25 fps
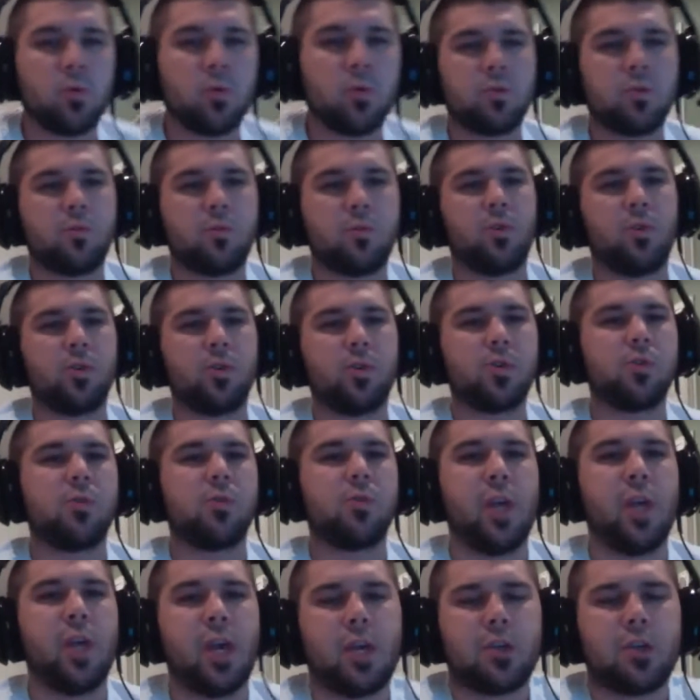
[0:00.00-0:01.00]
first
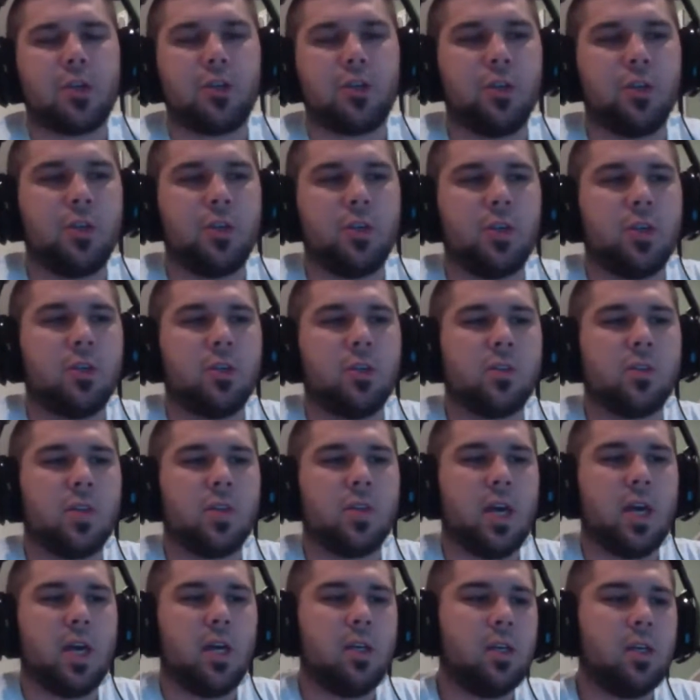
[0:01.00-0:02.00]
reaction is
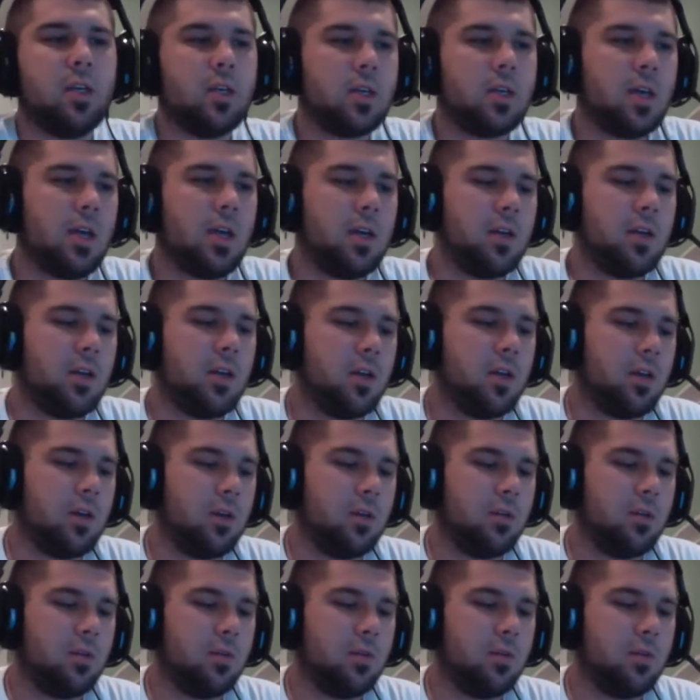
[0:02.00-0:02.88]
that he kind of